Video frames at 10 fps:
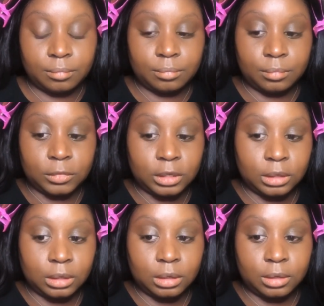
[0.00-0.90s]

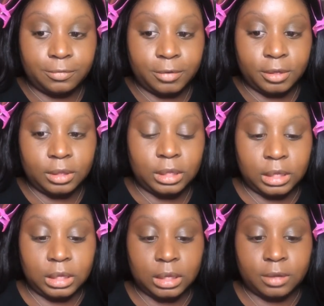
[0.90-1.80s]
I feel
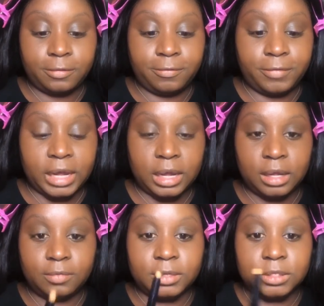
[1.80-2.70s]
like 5
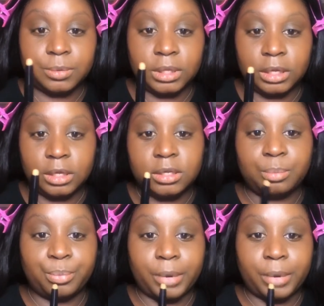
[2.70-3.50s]
is really good to brighten.